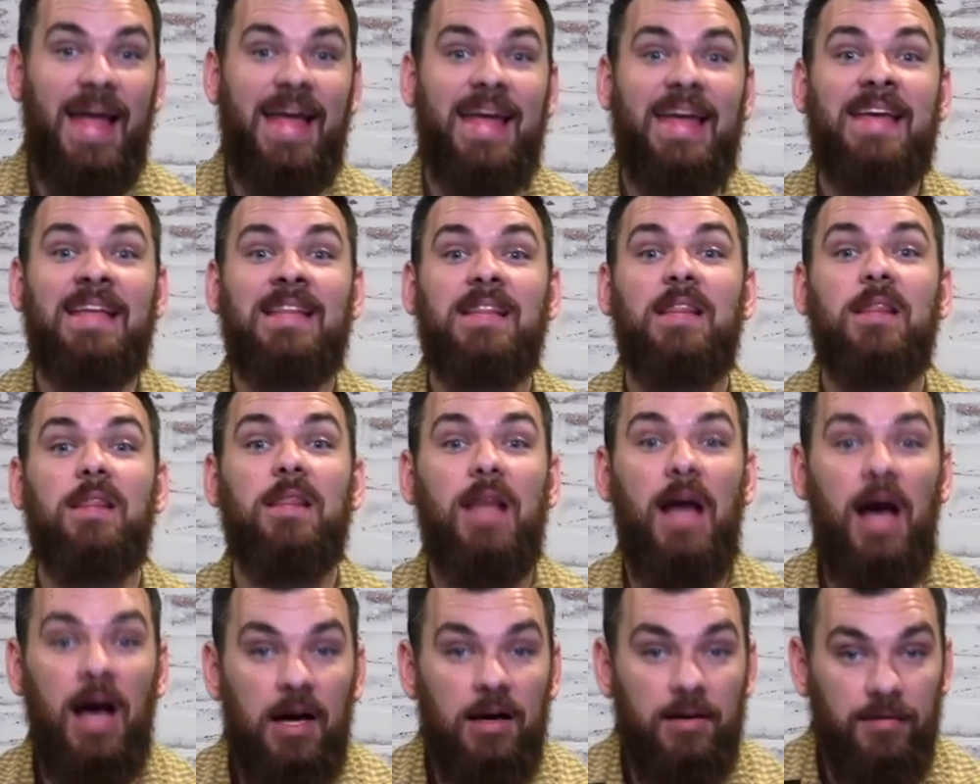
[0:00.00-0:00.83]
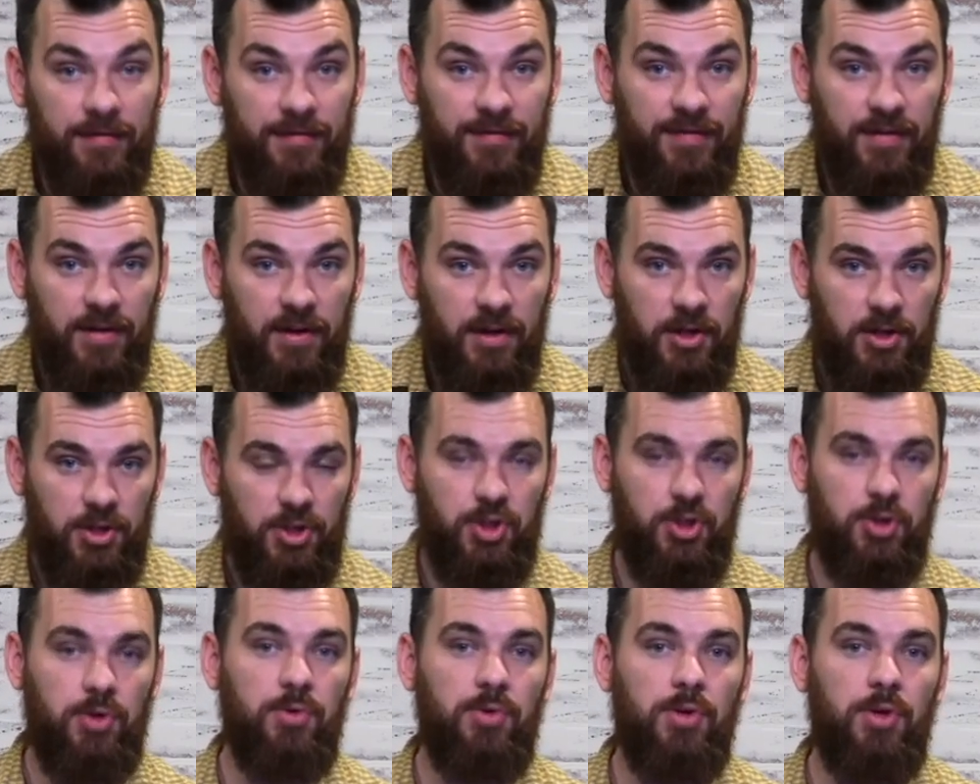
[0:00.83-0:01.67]
in love
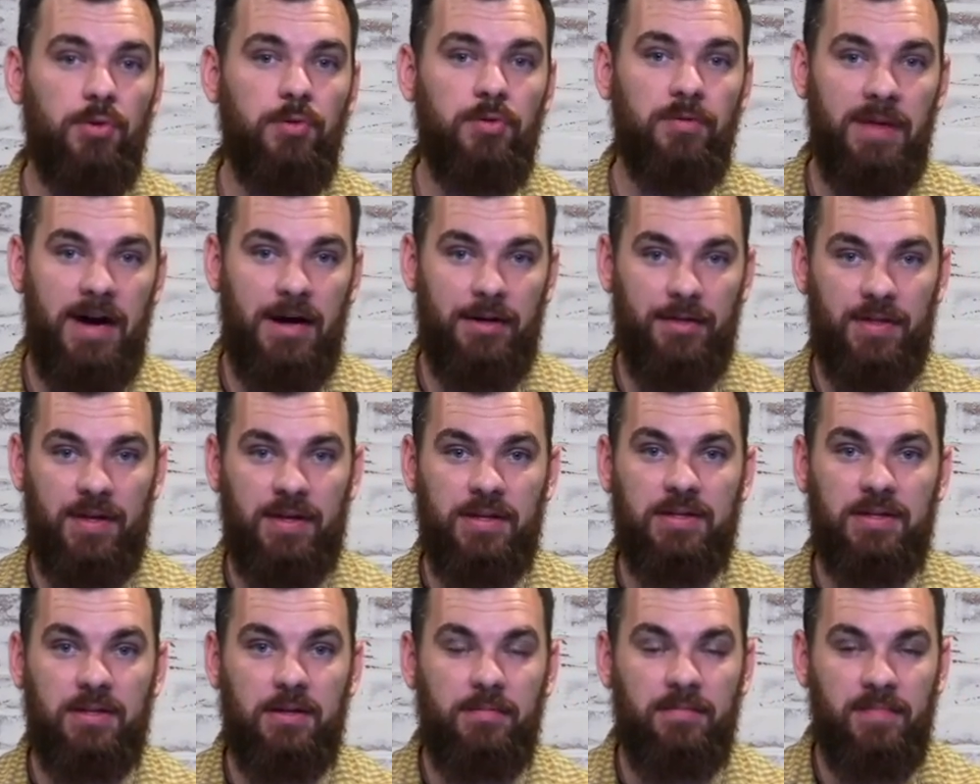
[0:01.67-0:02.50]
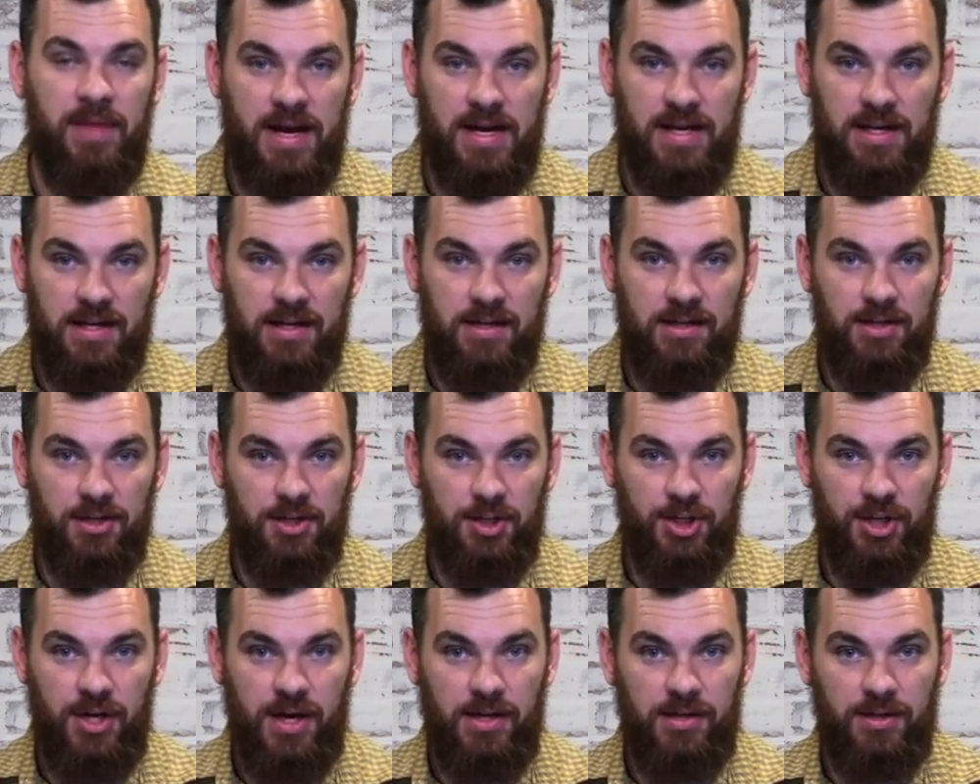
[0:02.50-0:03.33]
to you about things that might need to
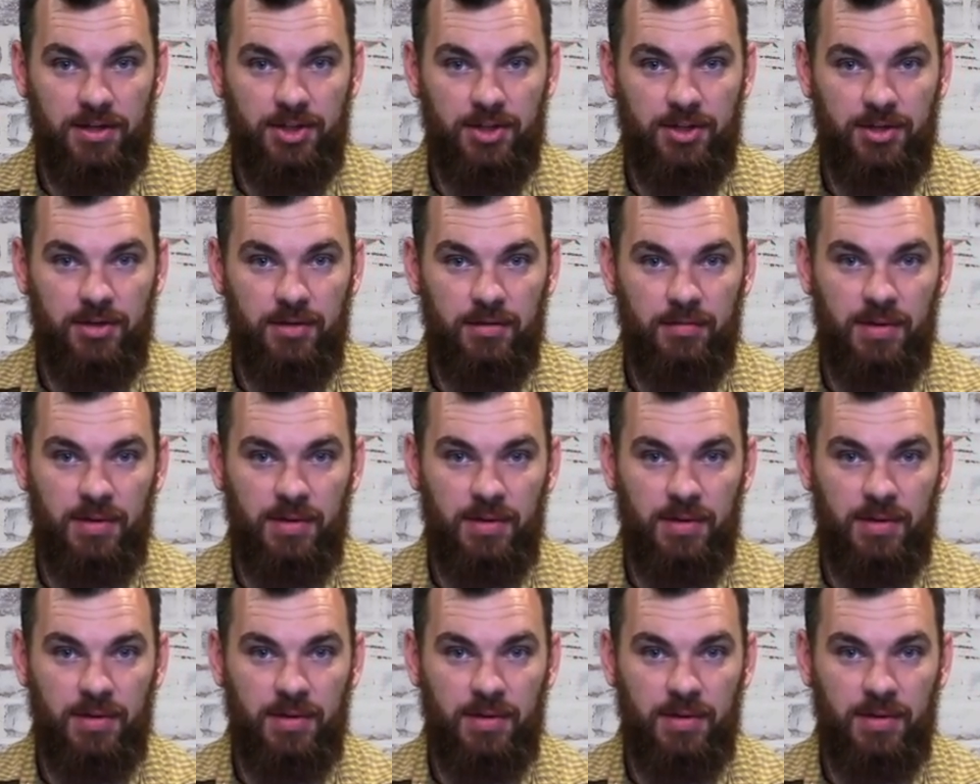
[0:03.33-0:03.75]
change.